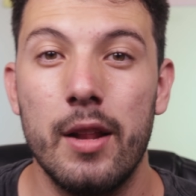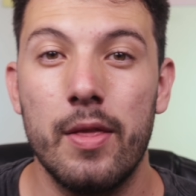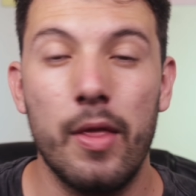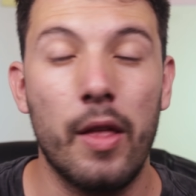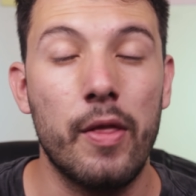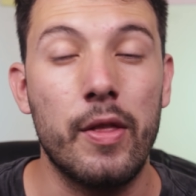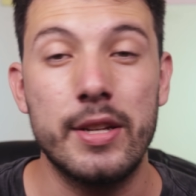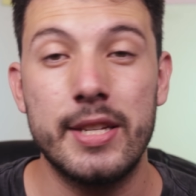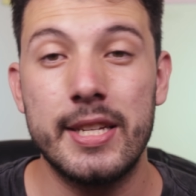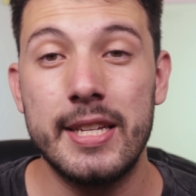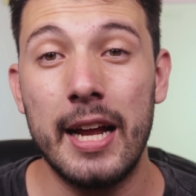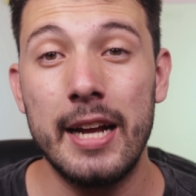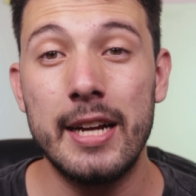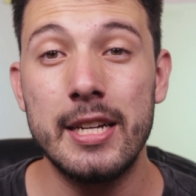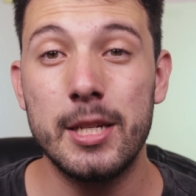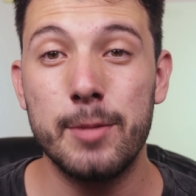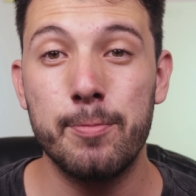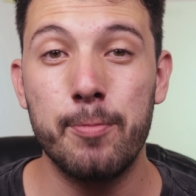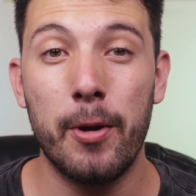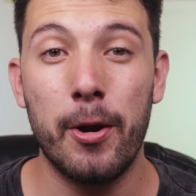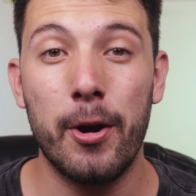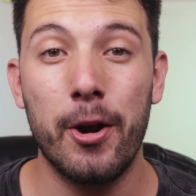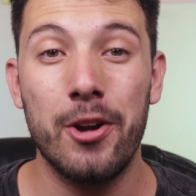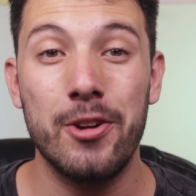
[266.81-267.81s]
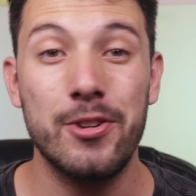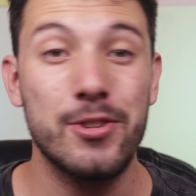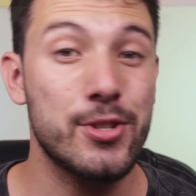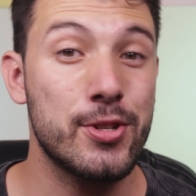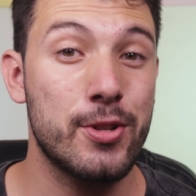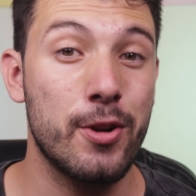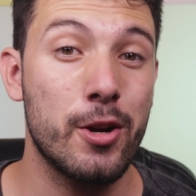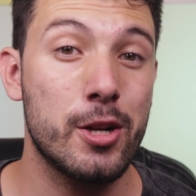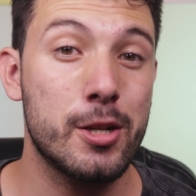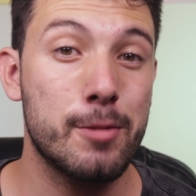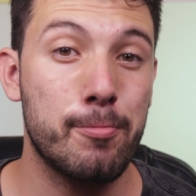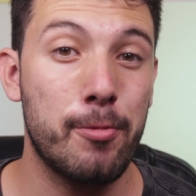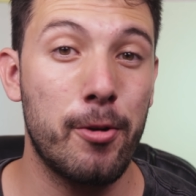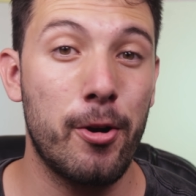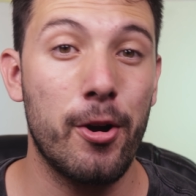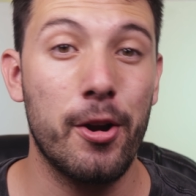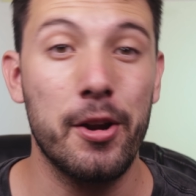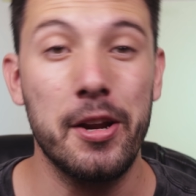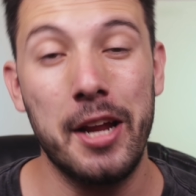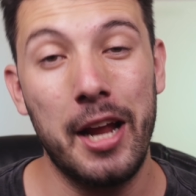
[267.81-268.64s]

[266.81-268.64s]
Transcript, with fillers: Now the status bar, search bar,